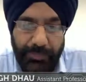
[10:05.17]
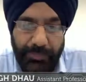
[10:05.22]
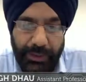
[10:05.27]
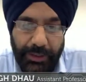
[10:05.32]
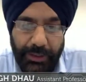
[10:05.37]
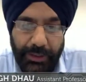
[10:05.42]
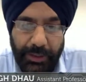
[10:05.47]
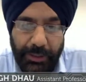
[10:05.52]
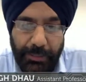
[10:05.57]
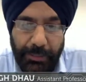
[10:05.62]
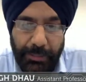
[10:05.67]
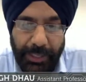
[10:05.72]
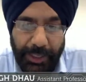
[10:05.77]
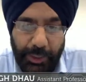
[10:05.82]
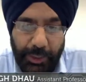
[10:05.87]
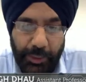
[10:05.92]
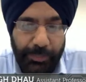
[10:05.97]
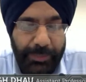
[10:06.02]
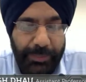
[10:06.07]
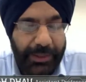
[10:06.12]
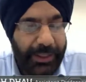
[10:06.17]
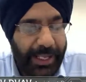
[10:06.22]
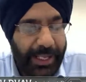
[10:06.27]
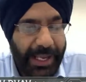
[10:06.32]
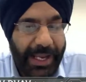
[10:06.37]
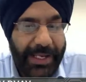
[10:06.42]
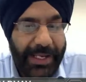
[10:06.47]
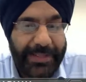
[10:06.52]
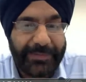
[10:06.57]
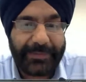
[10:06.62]
Microbial
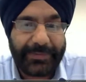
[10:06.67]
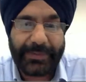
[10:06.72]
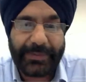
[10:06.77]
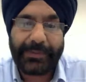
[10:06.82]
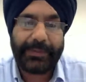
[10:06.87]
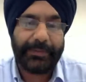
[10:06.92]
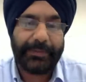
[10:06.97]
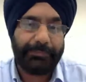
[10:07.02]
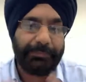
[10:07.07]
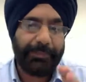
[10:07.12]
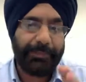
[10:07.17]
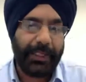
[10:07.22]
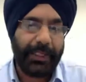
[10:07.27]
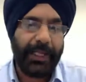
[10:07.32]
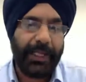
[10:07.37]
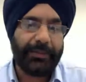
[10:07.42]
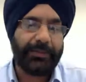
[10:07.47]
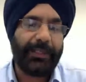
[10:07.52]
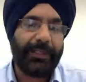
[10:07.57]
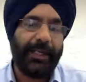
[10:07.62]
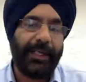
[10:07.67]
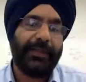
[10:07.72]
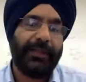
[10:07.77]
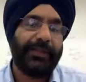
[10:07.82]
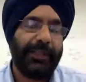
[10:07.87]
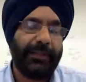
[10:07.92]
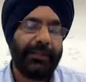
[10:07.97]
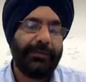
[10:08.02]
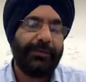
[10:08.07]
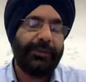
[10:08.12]
has
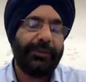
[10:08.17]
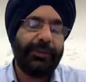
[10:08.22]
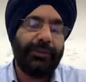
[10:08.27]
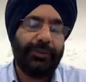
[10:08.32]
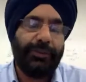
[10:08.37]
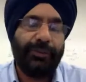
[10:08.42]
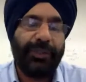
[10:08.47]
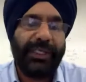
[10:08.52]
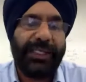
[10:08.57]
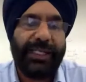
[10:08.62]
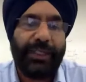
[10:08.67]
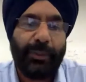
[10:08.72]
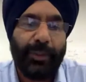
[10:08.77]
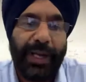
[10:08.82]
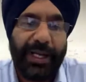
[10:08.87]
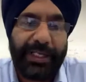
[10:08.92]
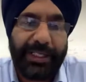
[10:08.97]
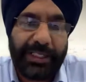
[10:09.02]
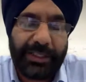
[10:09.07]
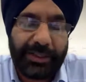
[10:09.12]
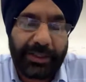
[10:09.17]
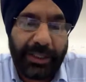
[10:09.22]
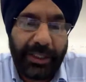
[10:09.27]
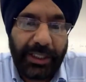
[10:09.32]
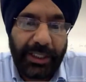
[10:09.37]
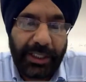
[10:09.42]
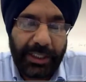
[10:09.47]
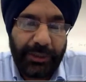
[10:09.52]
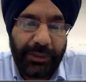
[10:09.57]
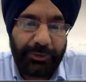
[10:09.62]
a unique advantage.
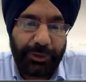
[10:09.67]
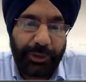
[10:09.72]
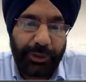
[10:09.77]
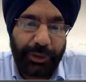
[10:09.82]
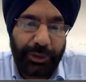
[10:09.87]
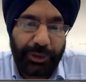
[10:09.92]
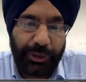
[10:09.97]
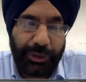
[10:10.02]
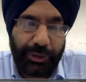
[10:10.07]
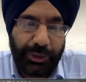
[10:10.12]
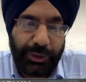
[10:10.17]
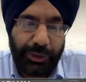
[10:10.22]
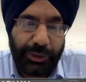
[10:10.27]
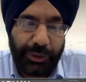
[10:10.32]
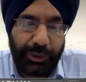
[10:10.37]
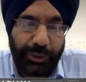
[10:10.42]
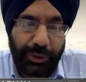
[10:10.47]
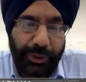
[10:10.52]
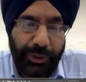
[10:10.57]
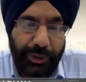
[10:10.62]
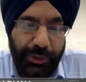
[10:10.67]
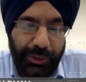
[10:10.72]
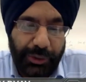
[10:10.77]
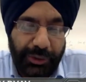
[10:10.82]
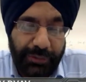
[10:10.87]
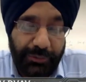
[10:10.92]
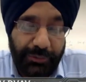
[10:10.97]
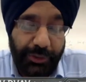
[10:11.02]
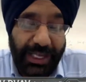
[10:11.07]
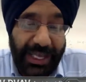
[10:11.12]
So
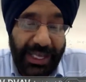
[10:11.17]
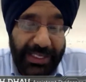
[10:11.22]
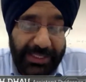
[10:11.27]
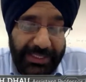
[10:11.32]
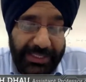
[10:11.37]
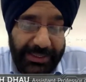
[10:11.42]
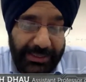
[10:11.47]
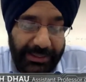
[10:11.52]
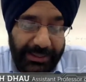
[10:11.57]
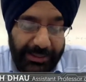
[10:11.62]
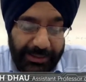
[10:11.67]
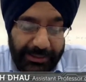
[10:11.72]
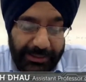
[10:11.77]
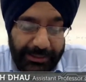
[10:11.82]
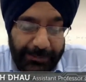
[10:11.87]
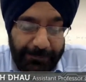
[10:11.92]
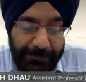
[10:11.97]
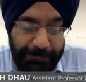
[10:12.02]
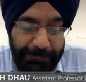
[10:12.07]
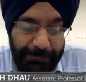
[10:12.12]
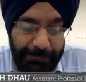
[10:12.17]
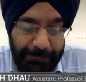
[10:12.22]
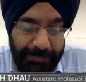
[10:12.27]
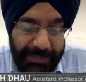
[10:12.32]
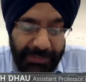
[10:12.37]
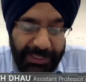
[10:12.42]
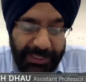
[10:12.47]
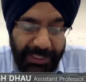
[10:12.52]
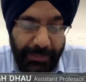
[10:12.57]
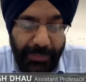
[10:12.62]
if you can't
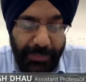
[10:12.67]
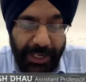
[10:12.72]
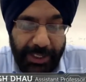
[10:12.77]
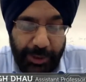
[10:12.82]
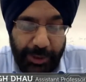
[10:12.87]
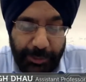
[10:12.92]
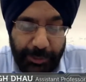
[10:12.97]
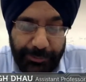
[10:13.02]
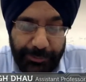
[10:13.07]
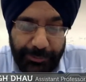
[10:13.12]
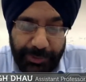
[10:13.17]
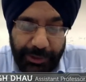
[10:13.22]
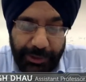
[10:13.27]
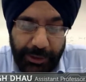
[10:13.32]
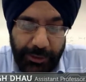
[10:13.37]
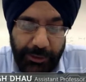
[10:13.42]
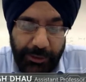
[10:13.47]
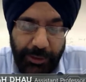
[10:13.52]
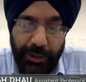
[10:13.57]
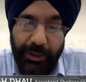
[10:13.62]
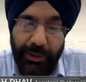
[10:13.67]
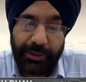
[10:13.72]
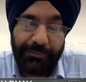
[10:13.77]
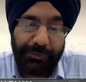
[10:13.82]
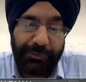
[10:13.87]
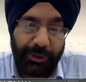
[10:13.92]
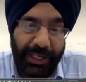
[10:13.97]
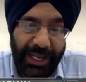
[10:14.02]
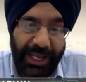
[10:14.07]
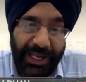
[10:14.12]
take microbes with you, or
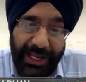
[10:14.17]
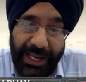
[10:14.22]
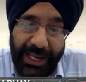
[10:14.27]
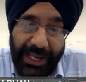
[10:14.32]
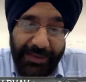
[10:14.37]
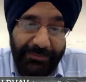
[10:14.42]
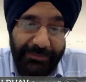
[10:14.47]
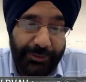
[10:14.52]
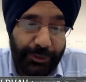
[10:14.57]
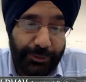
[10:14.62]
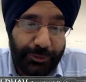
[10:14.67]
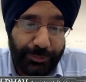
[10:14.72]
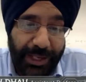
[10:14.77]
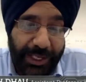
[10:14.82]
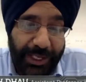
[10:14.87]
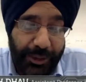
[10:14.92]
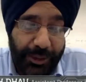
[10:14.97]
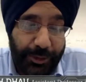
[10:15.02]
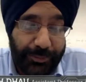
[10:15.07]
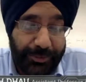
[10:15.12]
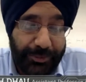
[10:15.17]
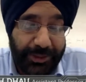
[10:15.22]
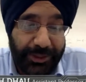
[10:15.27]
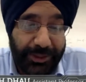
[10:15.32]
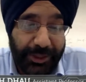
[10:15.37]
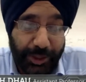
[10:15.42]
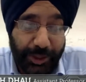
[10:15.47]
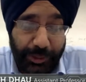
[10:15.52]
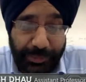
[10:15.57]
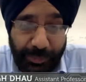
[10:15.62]
if you can have those microbes in
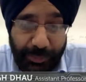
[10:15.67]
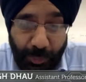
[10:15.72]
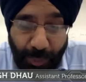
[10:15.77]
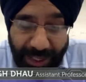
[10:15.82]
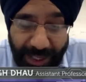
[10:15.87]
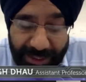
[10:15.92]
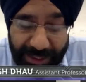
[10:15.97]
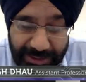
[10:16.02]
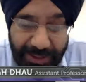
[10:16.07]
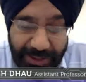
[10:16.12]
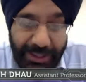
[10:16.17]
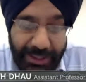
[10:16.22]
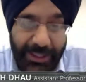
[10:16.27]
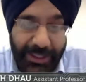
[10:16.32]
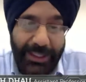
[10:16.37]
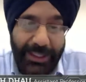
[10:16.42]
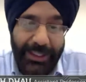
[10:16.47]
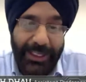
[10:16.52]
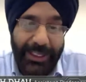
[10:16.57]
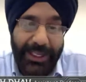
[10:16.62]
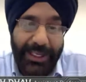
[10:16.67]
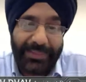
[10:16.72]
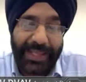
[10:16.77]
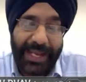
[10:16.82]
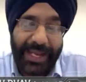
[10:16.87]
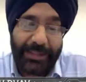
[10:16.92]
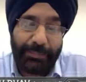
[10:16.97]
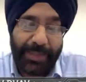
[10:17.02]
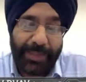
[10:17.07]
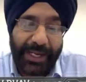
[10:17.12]
the human waste, and
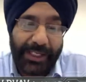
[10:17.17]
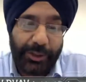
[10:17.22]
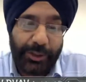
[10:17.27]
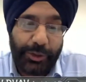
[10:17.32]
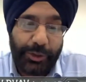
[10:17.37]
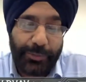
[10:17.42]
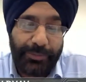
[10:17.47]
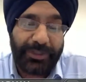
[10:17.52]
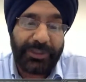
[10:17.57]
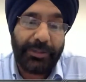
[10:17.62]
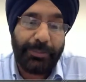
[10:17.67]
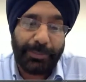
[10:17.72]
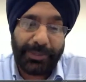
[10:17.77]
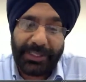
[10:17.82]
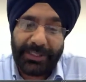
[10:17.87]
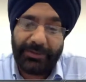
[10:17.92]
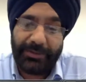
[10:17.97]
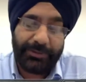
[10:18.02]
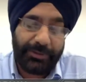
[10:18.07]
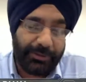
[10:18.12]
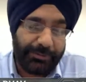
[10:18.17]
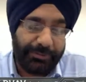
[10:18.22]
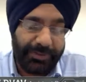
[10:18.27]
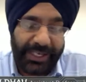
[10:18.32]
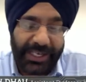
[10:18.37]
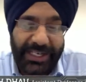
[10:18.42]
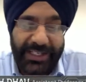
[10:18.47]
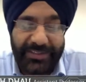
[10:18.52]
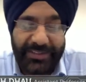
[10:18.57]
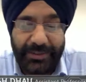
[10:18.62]
that microbes in the presence of,
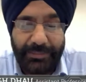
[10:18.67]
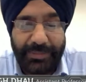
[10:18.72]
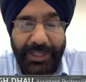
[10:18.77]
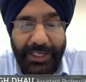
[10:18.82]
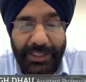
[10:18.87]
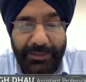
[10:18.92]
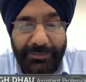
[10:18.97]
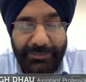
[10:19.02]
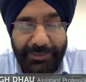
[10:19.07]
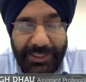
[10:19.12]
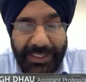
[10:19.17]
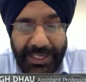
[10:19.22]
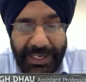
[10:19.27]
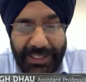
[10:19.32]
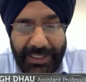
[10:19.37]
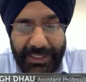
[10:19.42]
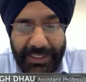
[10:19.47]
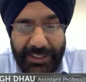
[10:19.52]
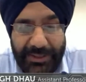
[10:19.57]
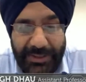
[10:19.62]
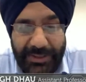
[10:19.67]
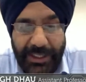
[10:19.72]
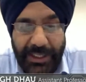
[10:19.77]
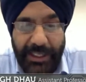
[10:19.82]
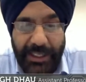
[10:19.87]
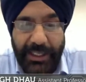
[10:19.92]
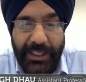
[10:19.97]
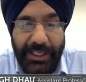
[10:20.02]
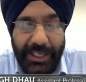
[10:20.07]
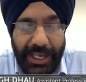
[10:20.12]
again, some kind of a catalyst
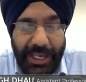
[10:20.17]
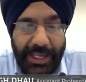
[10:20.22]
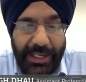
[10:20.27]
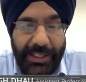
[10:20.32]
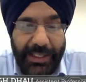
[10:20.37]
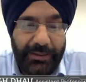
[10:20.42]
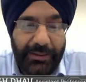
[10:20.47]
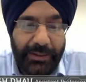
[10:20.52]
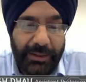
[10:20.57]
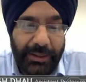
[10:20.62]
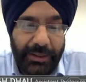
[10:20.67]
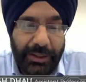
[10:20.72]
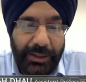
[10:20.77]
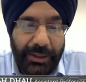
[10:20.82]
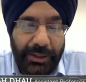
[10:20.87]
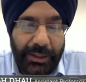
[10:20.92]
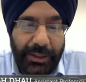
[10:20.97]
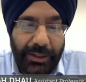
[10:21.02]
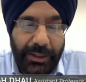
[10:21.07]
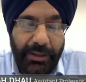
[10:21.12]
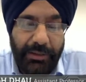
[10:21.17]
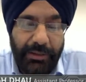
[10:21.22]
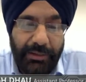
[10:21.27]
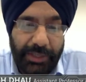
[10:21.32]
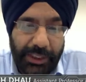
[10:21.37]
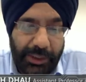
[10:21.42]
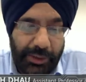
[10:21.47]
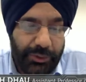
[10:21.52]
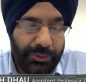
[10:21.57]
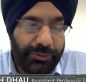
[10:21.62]
can
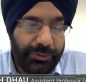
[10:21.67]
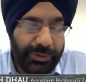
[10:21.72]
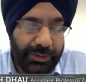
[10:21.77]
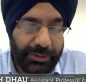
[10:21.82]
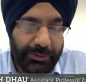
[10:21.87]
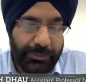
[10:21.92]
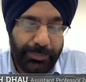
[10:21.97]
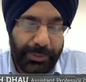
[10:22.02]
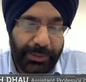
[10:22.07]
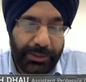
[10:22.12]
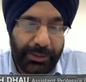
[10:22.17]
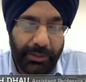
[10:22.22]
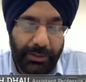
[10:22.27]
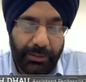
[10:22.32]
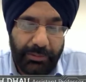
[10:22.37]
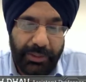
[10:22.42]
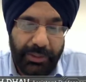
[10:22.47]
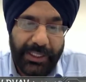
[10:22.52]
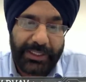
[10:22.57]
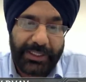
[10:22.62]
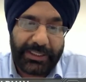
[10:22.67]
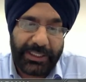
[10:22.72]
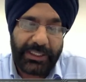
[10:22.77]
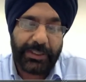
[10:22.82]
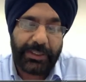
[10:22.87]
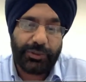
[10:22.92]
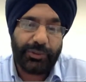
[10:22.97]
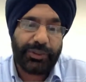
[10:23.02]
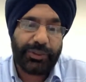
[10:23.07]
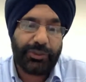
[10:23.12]
reduce this perchlorate
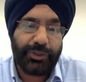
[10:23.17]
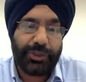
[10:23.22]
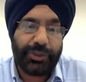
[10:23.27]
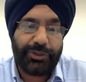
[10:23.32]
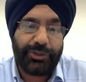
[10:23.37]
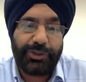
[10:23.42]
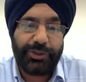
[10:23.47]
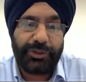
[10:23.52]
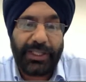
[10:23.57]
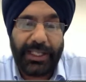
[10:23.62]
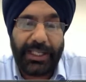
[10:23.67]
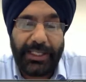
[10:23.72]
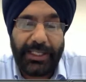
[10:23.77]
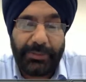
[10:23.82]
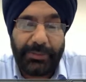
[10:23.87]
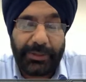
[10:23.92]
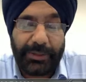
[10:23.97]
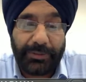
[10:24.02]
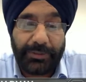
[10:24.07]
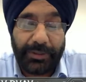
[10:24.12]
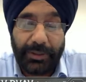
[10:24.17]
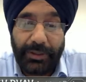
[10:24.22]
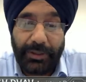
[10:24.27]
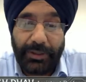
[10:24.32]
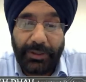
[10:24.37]
into its constituent elements.